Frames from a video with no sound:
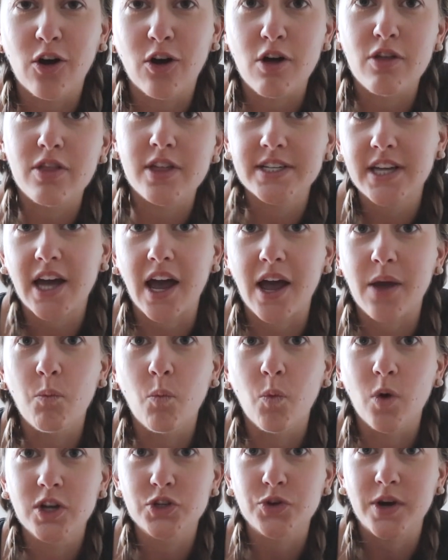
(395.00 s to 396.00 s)
all the time,
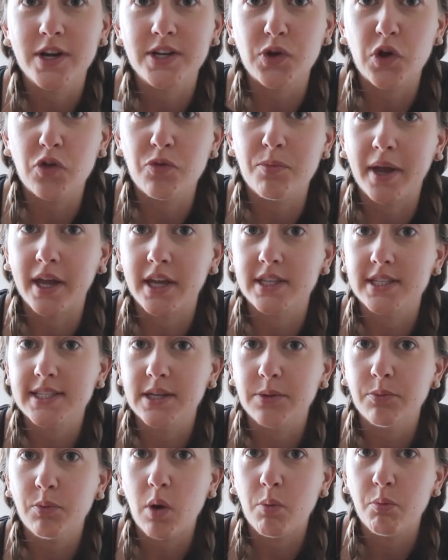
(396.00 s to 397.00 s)
what do I do with my
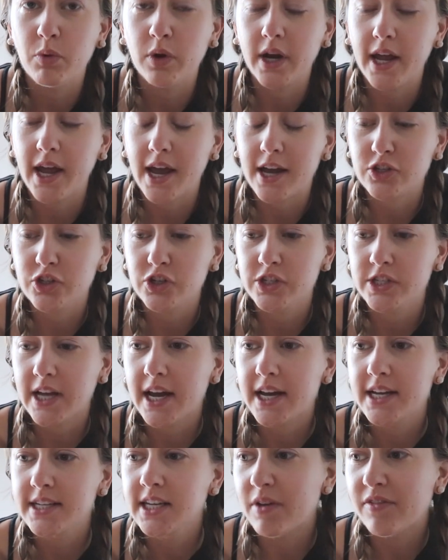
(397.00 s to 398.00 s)
insulin pump when I
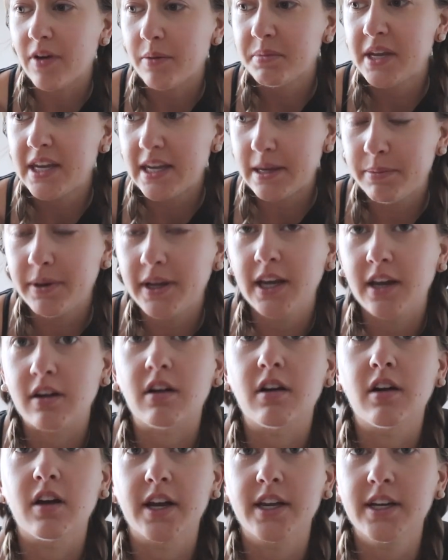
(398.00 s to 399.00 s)
exercise? If I'm keeping it
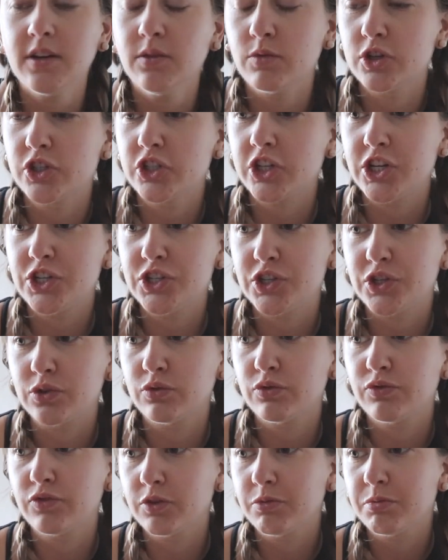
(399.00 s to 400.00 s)
on, which I do
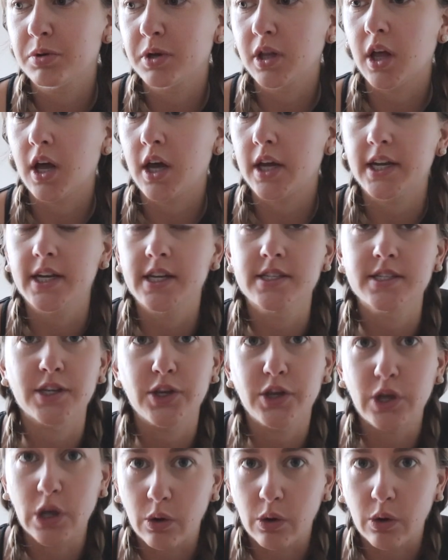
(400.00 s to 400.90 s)
for Pilates and